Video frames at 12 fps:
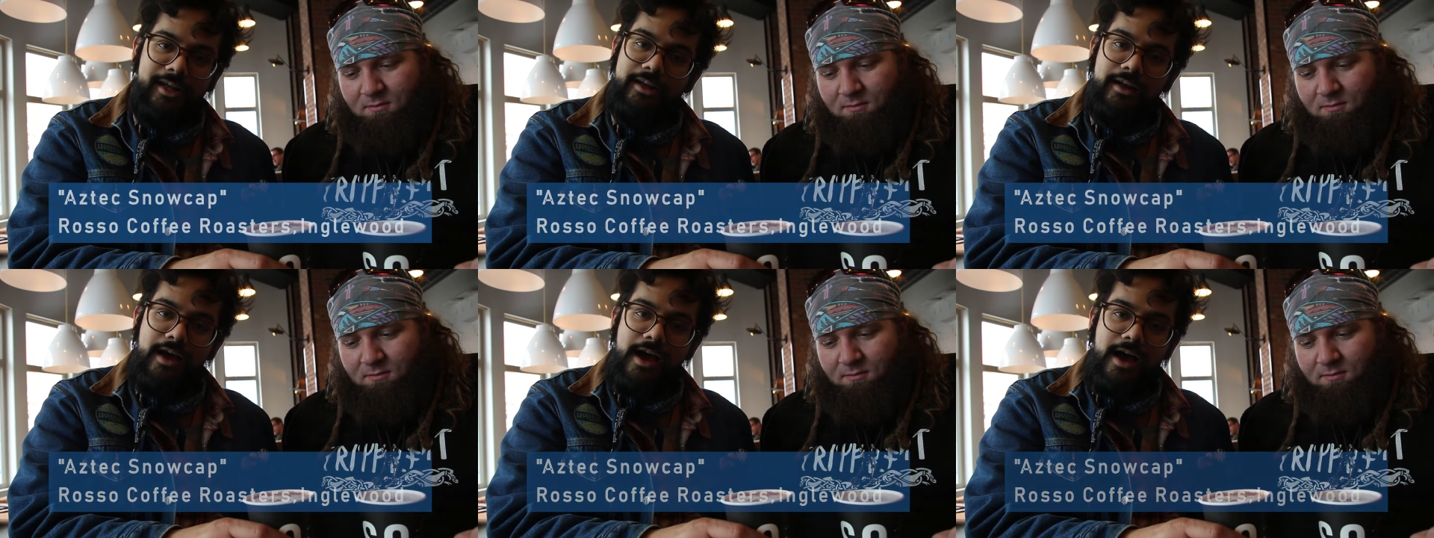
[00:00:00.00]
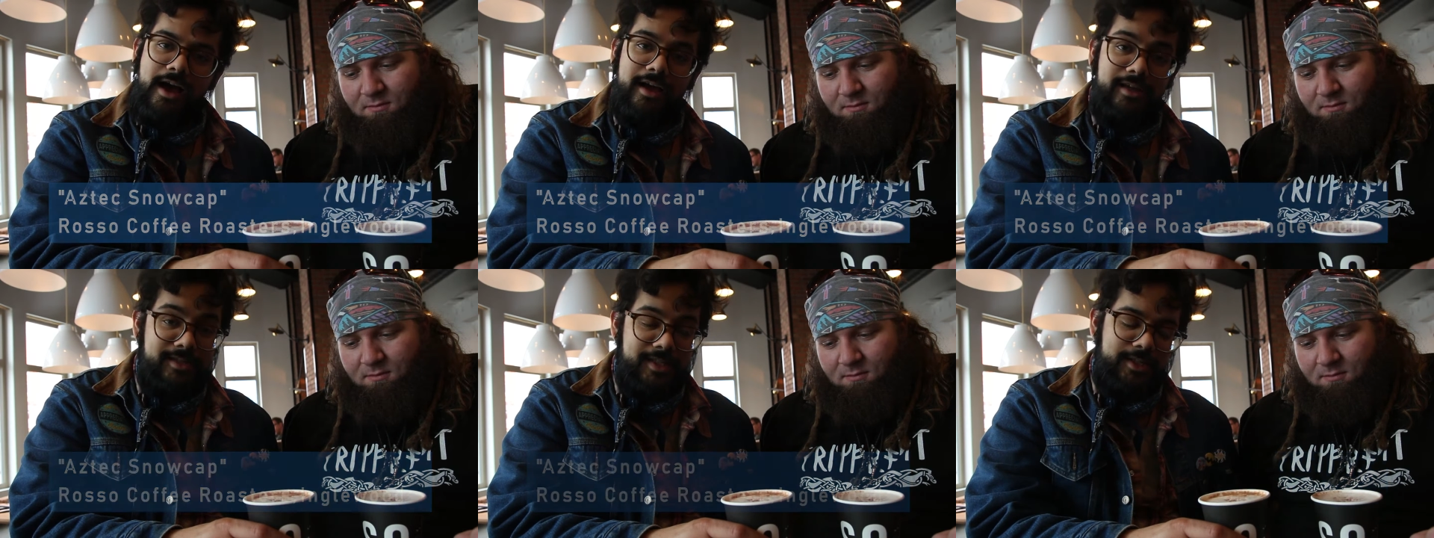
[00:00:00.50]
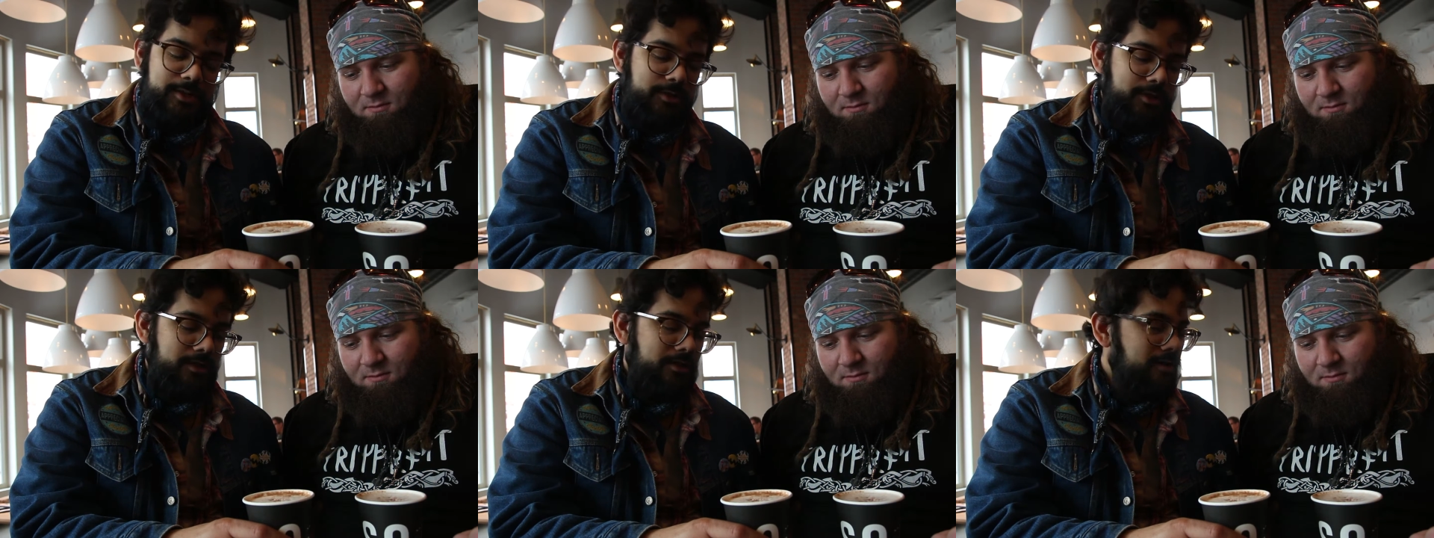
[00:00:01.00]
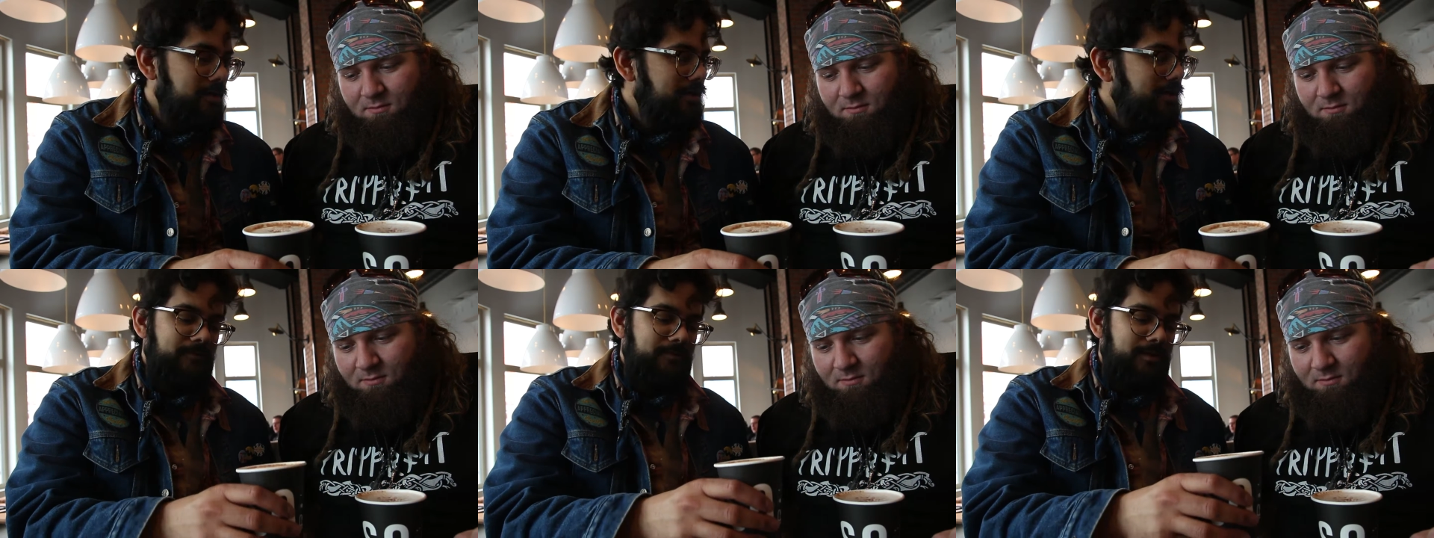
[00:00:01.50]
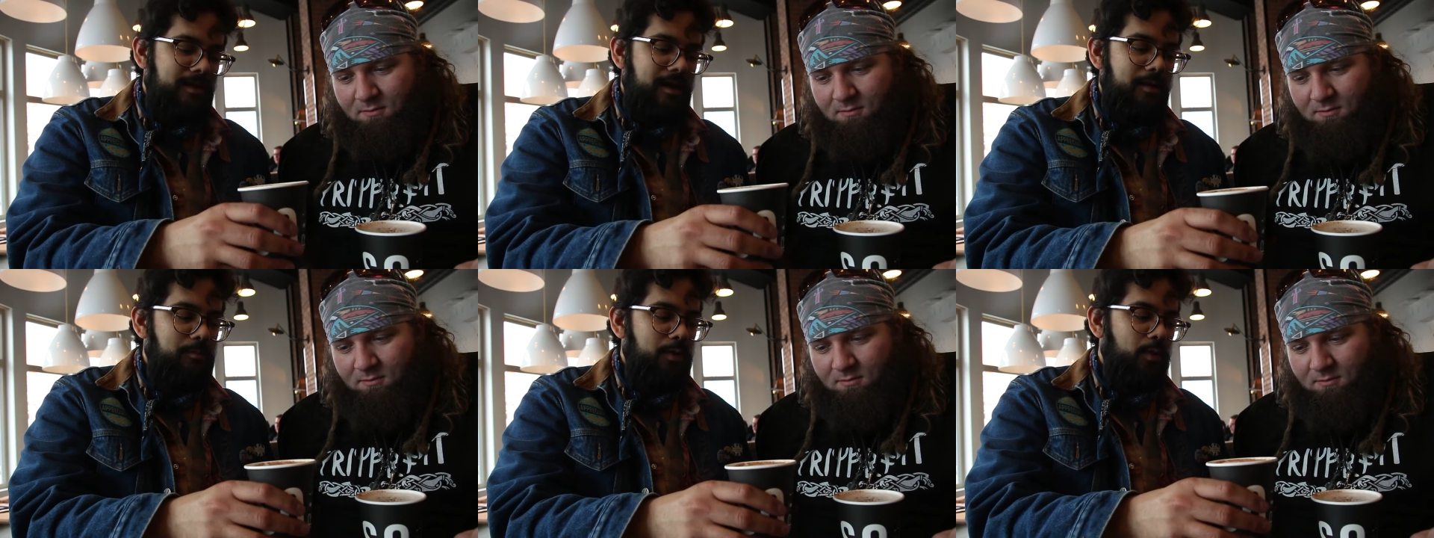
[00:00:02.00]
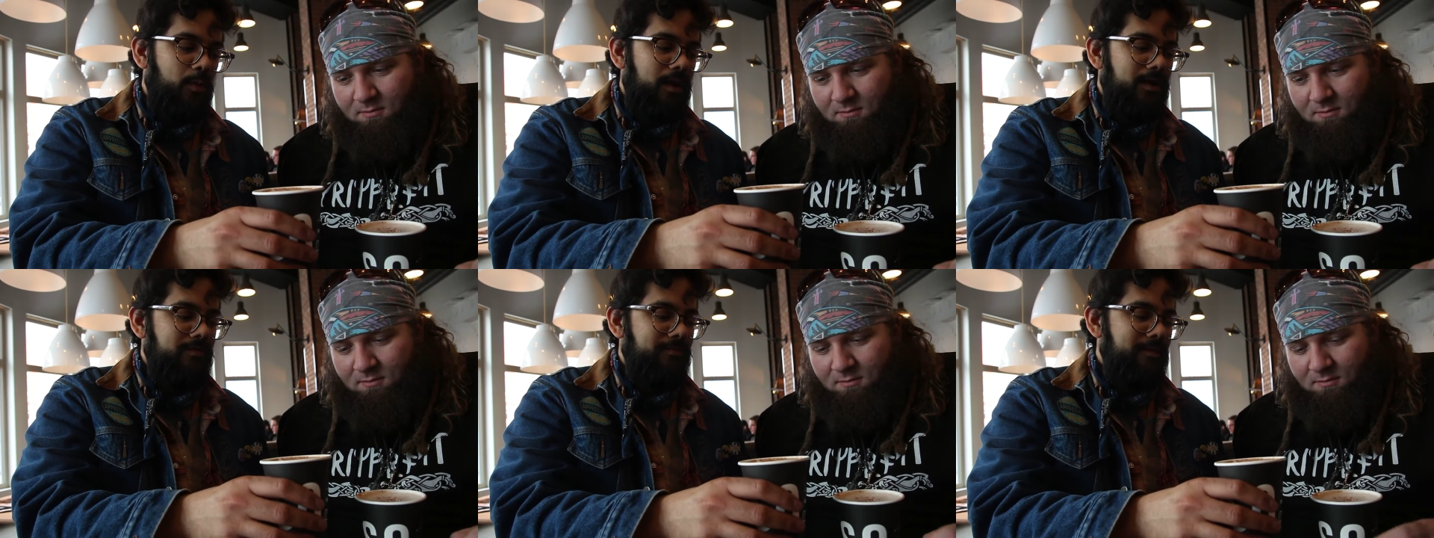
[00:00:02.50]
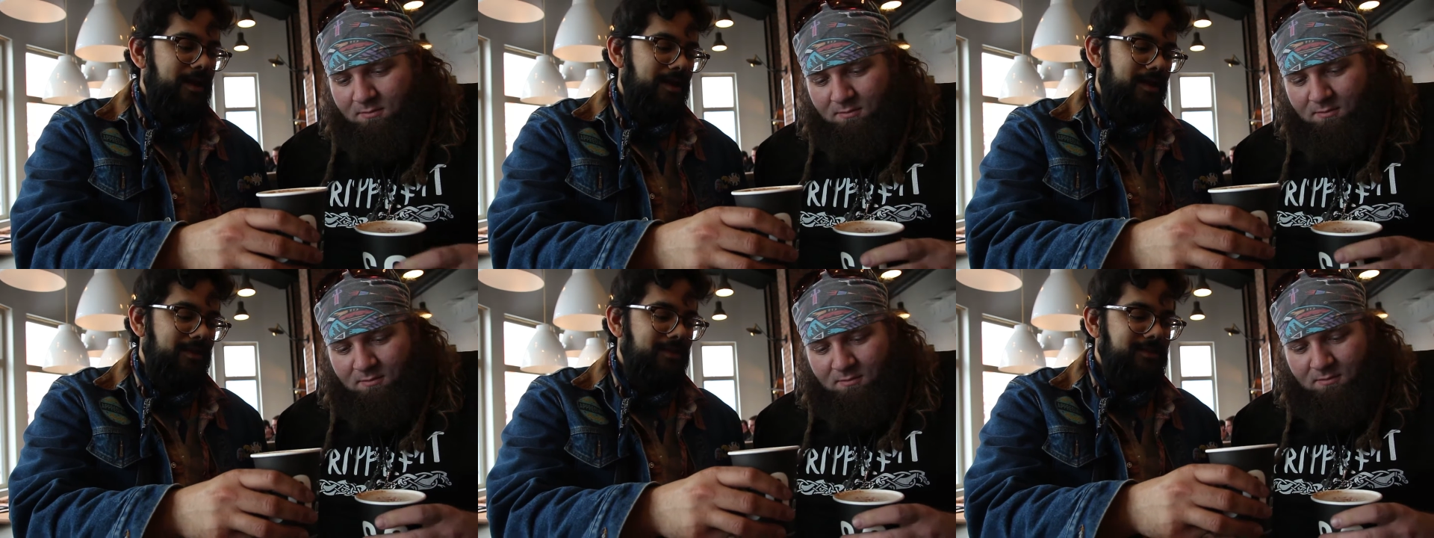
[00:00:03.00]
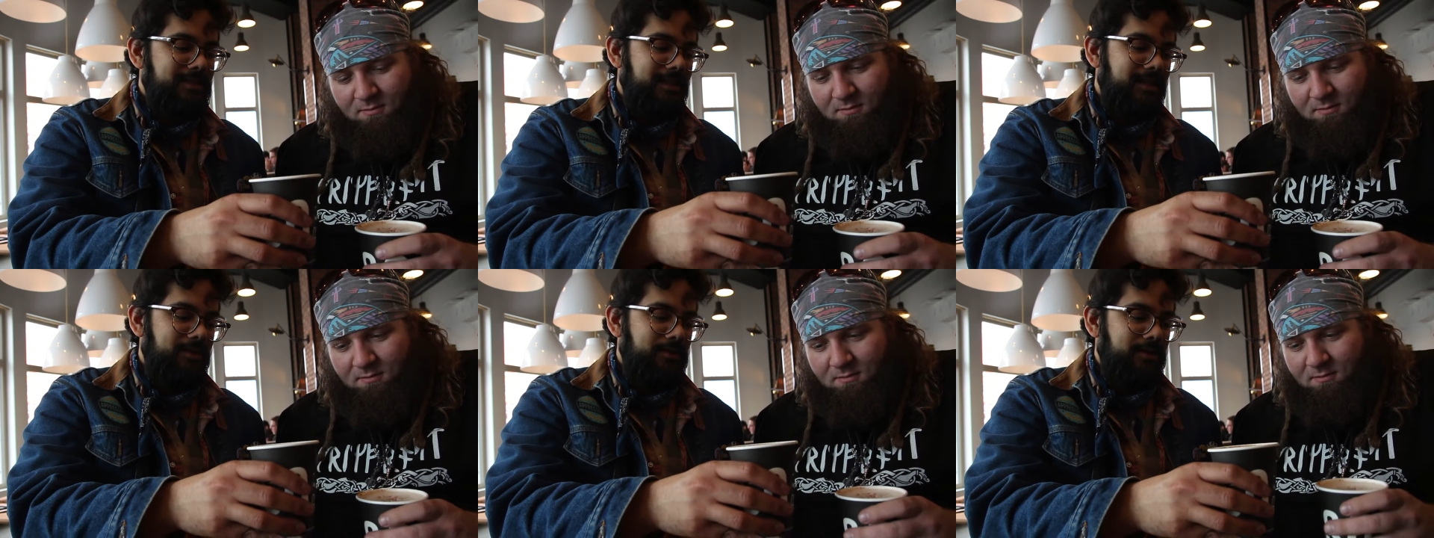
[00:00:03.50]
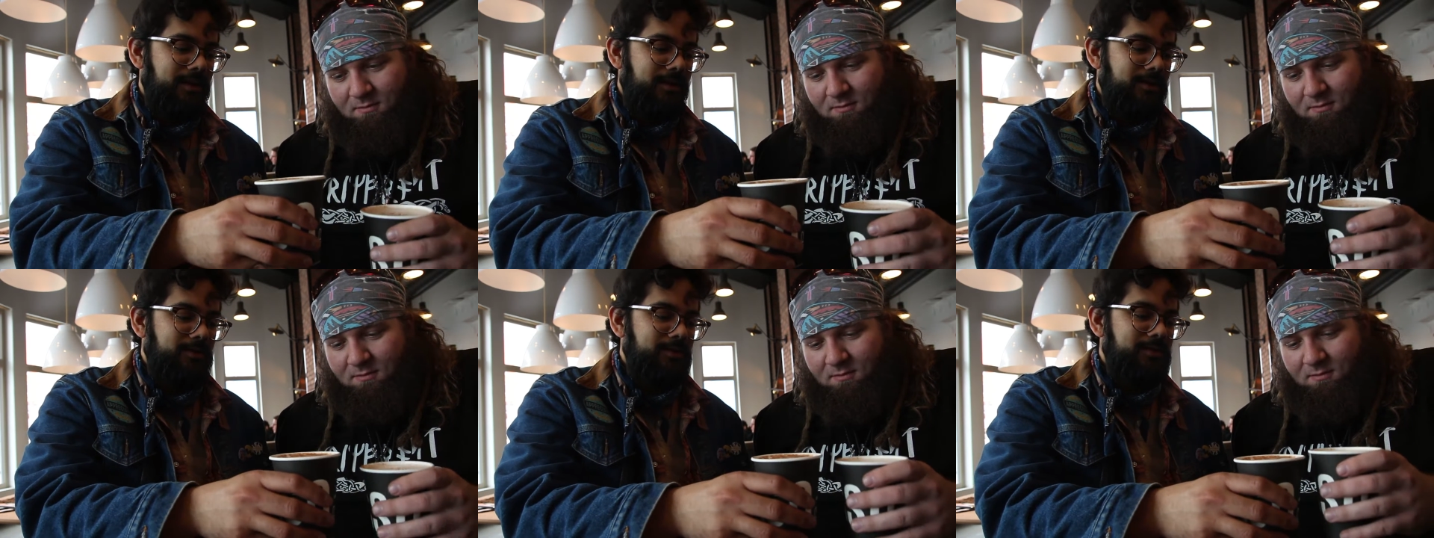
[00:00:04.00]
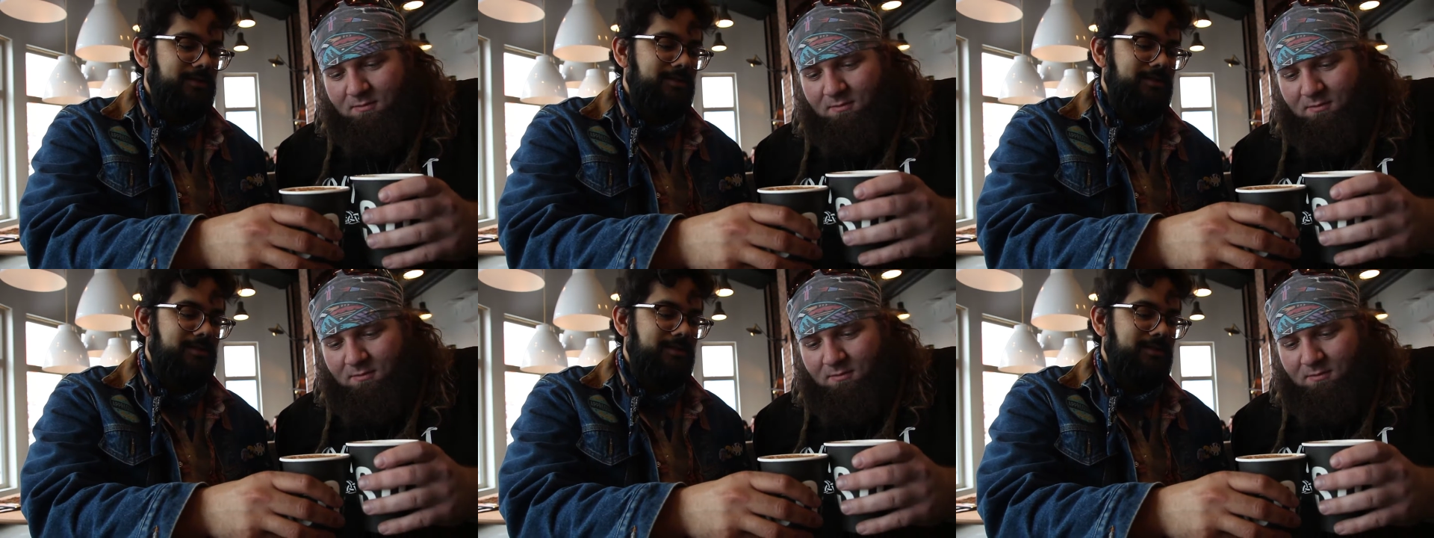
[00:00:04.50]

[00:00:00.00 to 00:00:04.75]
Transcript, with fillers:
Speaker 1: uh, institution. Number one of many. Let's see how it goes.